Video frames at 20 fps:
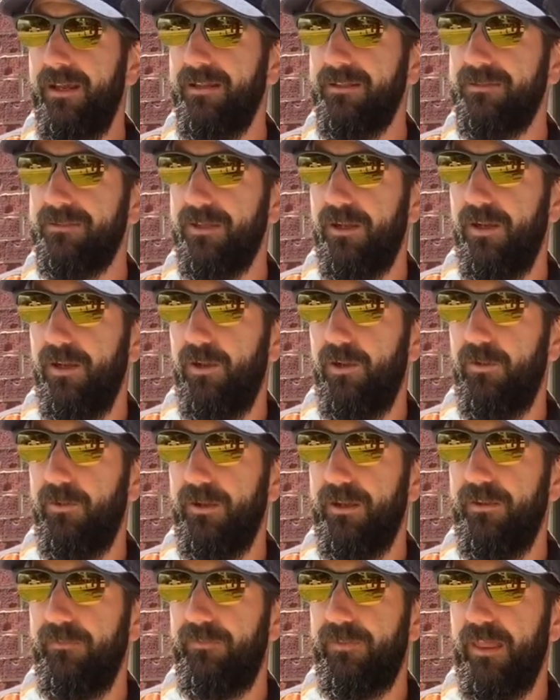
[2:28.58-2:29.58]
So
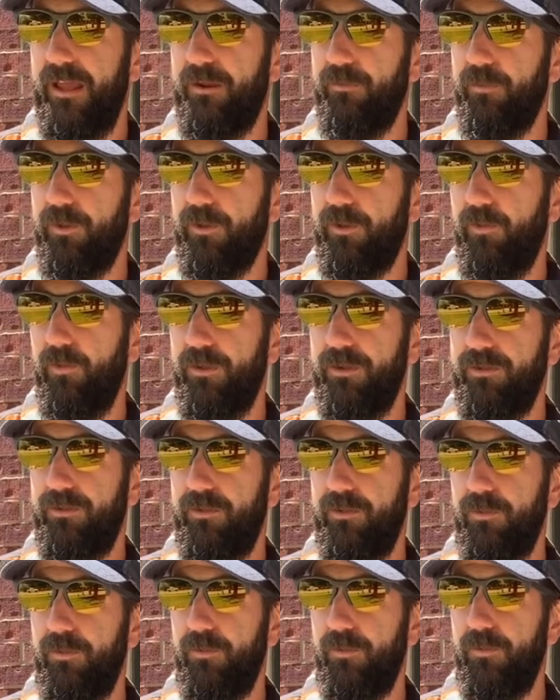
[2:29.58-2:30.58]
if they were going
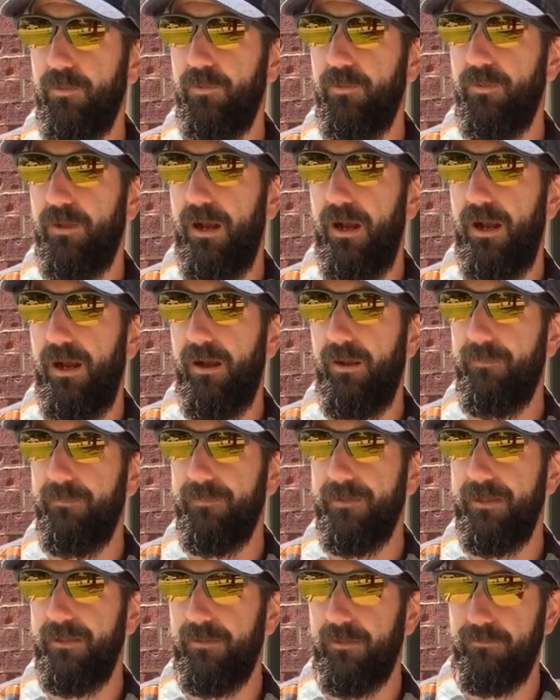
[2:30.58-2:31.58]
to
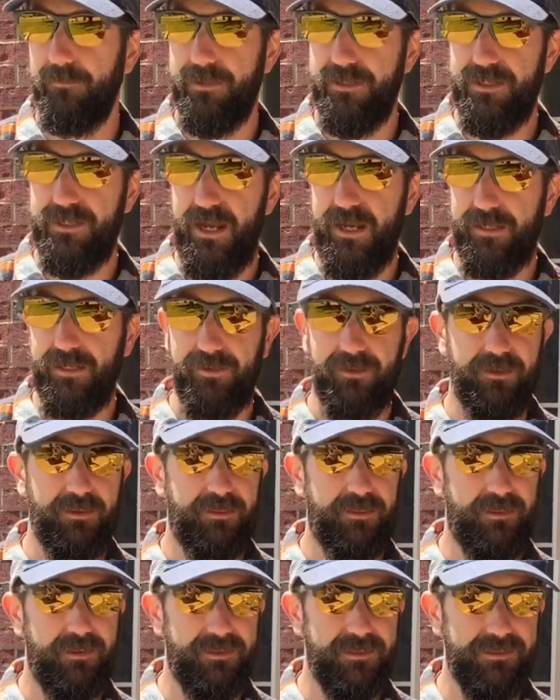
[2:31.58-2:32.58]
either reject
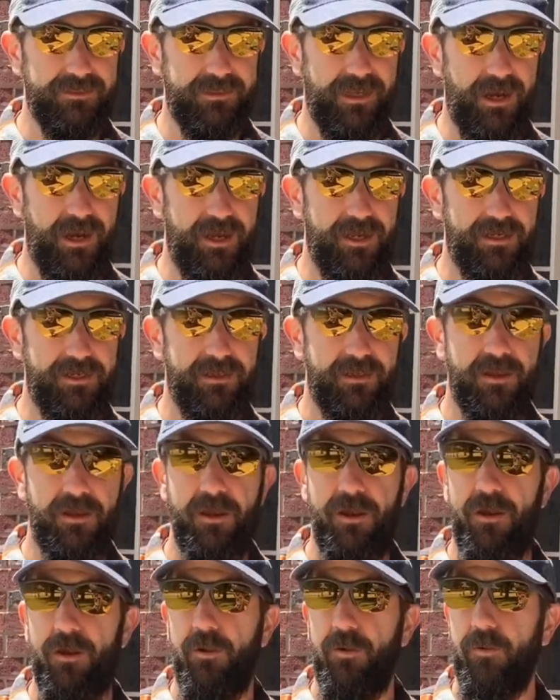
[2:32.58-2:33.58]
the design
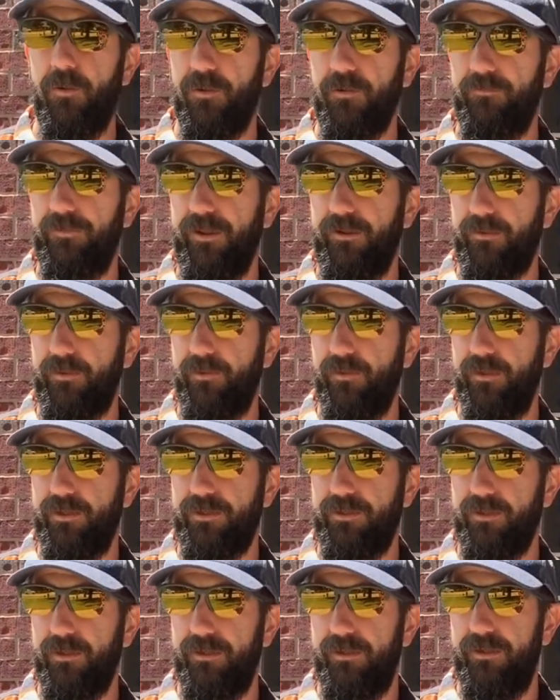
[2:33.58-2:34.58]
or if they were
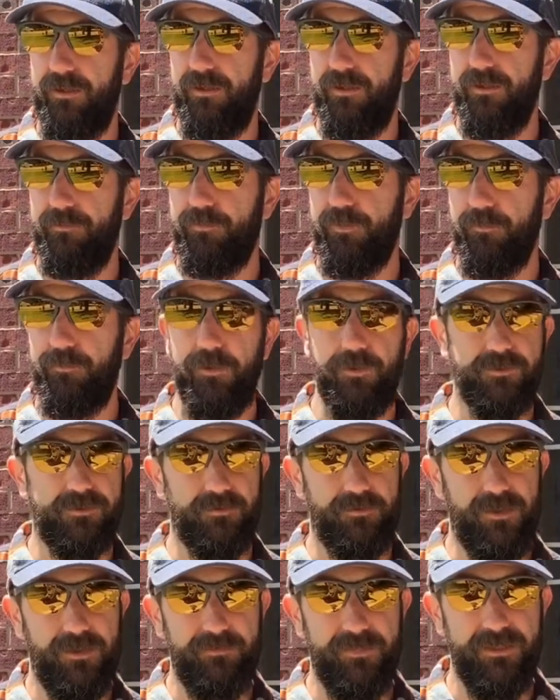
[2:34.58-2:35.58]
going to propose
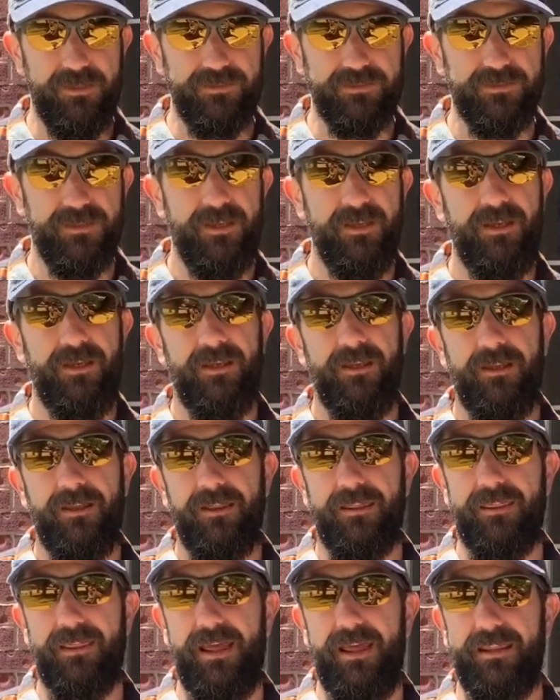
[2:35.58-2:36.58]
amendments,
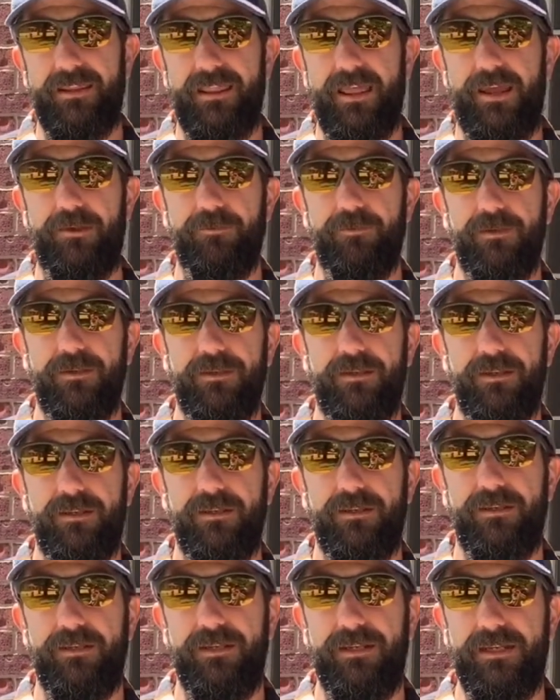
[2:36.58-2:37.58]
then they
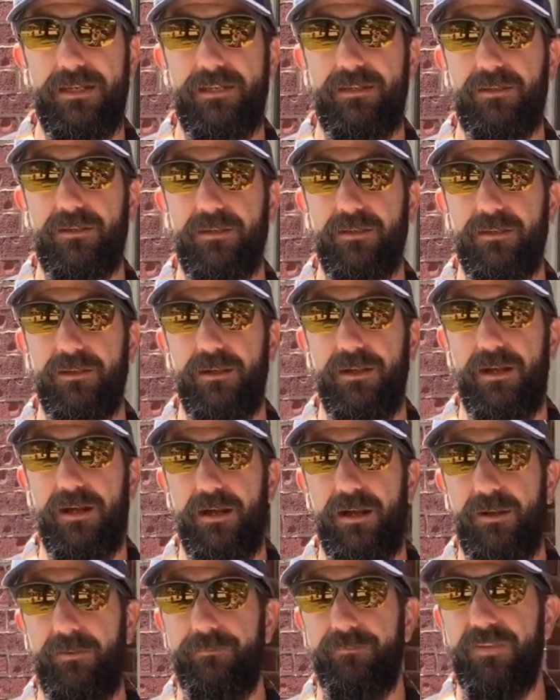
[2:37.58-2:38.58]
would need
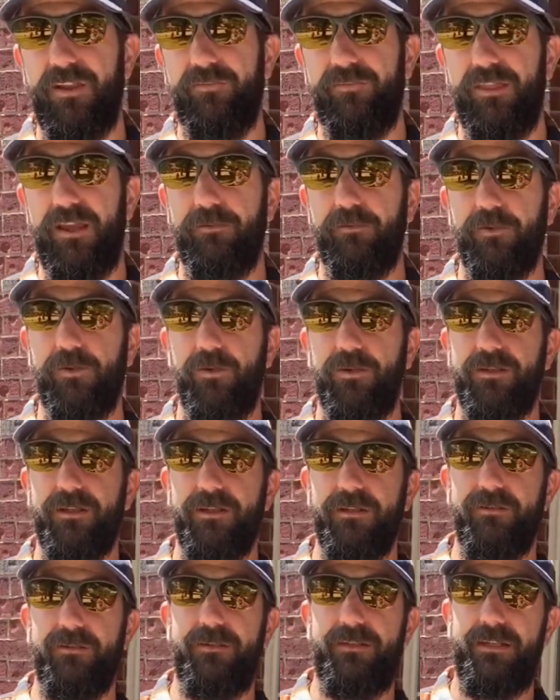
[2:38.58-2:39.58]
to, if they were going
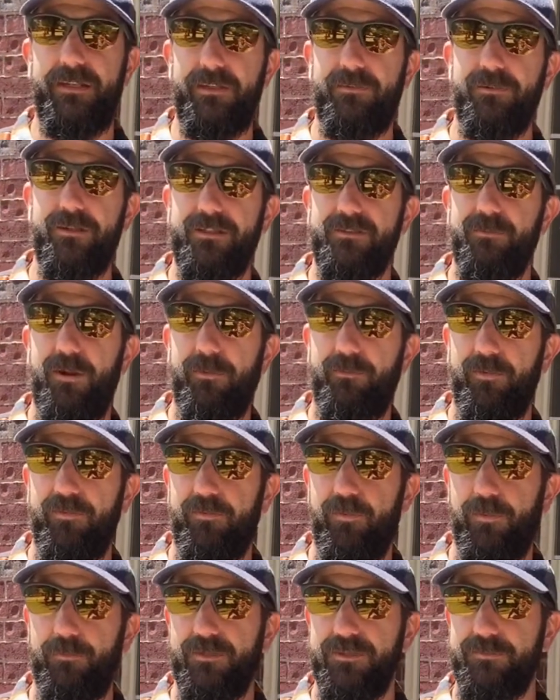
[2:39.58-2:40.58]
to decrease my
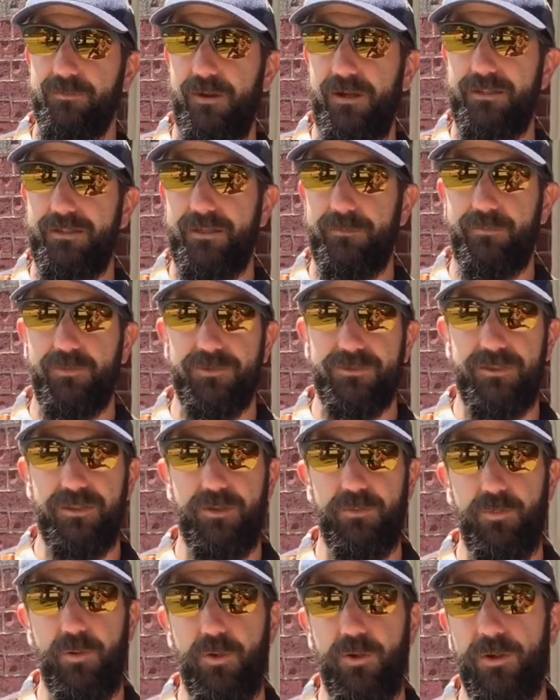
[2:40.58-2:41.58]
performance by 10%
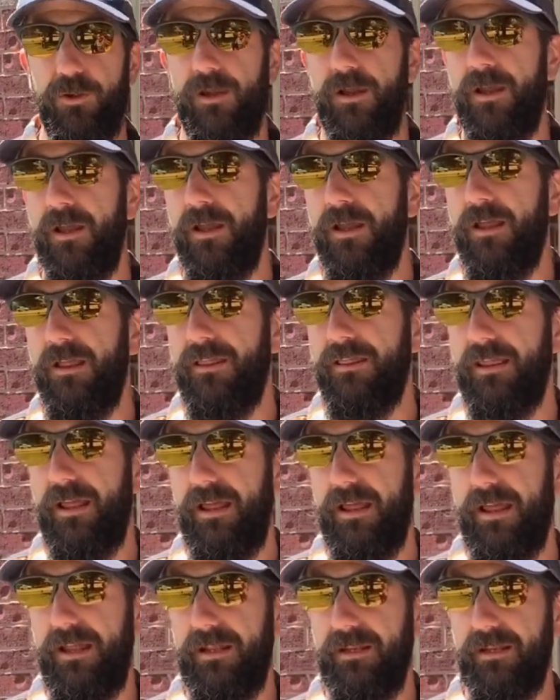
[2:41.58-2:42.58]
or more,
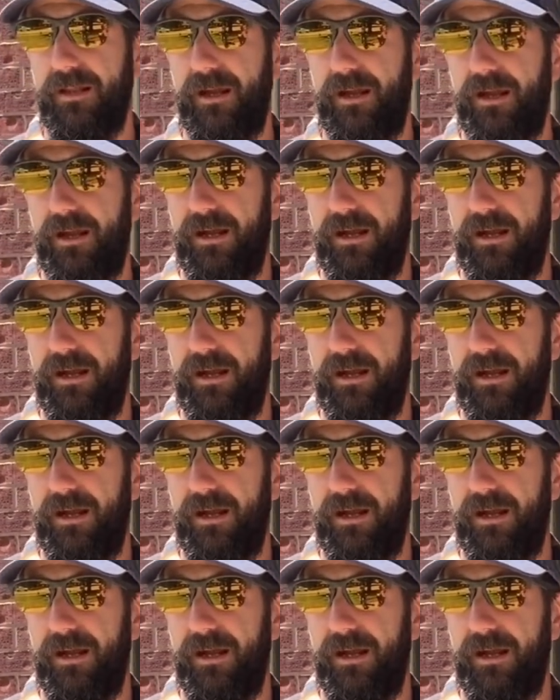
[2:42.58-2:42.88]
then